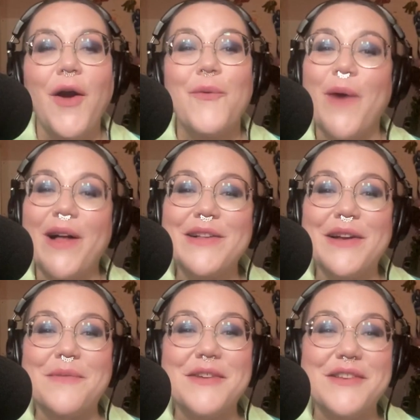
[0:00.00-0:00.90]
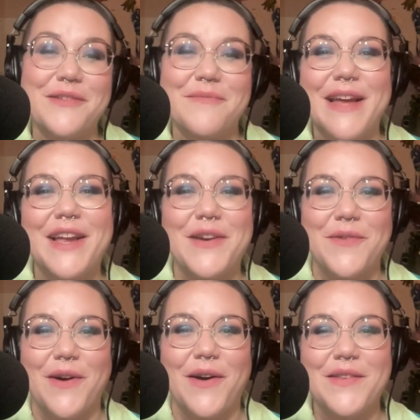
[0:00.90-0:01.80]
Welcome to Making
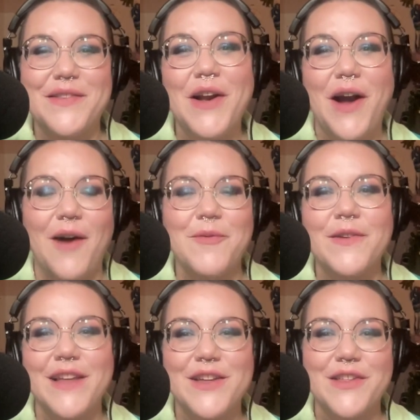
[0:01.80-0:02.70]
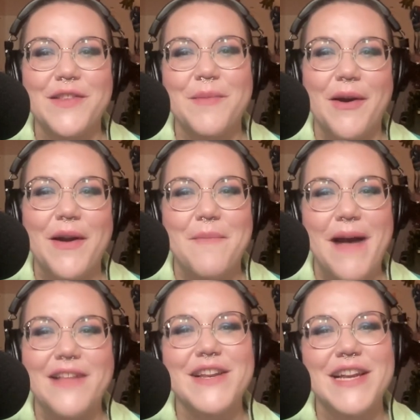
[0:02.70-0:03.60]
Worlds, conversations about
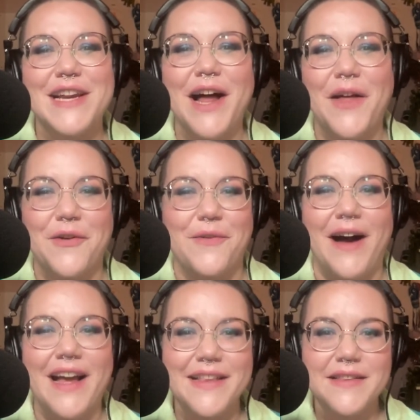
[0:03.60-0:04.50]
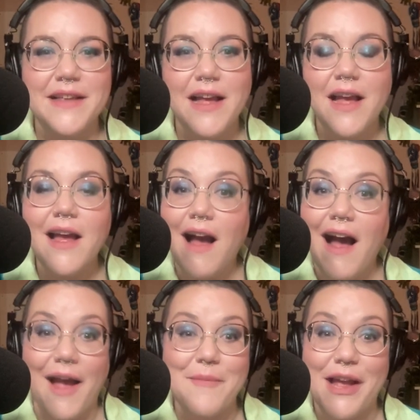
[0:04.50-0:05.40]
imagining otherwise.
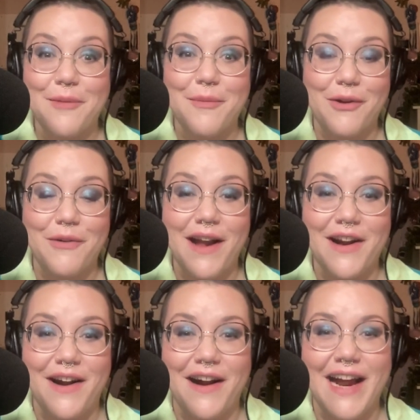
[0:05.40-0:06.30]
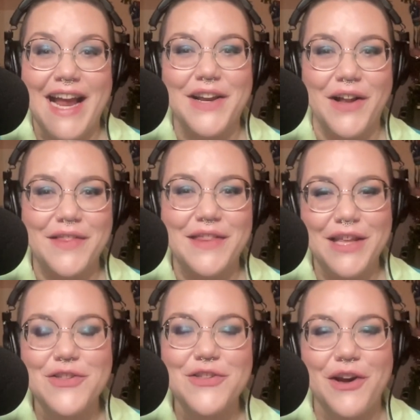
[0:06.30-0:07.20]
I'm Hannah McGregor, and on
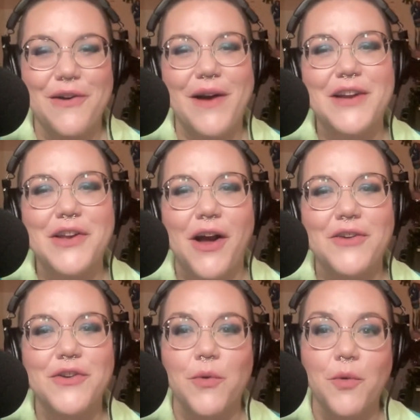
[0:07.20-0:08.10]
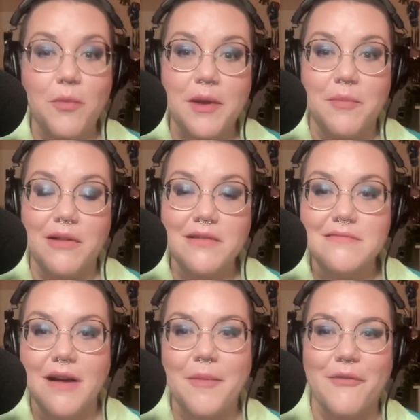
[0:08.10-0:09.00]
this show, I talk to cool people
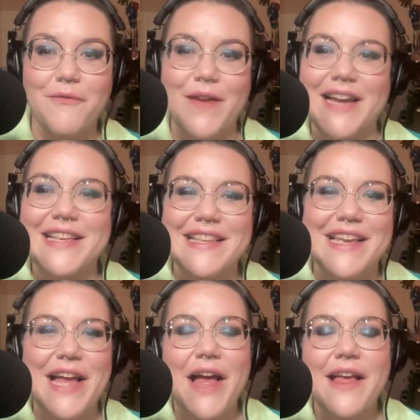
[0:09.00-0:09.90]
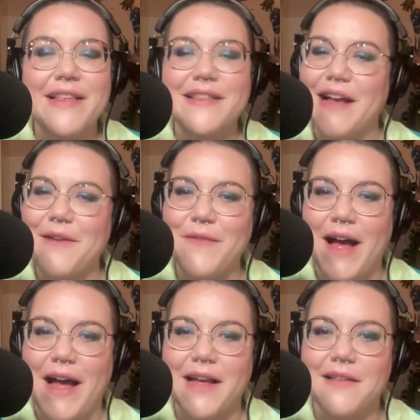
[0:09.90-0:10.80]
about fantasy,
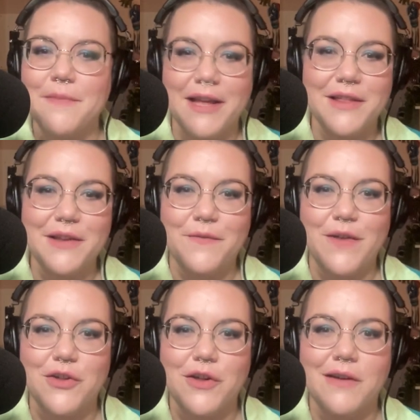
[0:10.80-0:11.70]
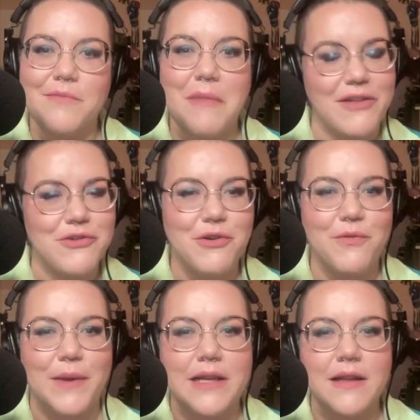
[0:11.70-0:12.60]
sci-fi, speculative fiction,
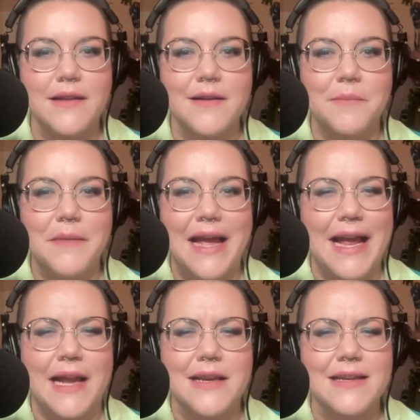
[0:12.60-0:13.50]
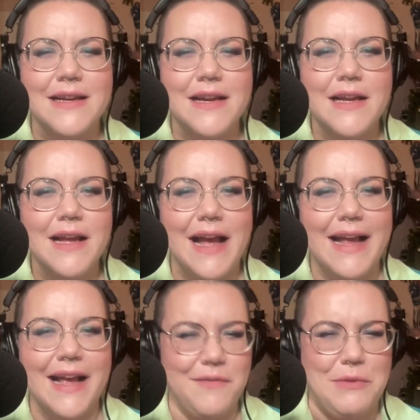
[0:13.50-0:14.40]
magical realism, and I
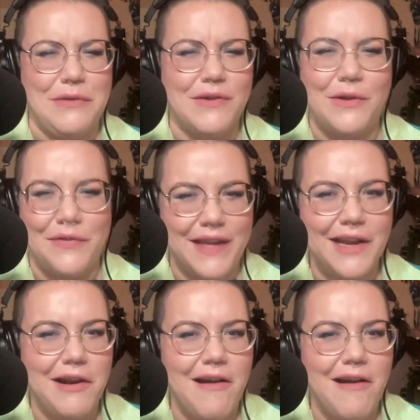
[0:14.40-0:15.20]
guess musical theater?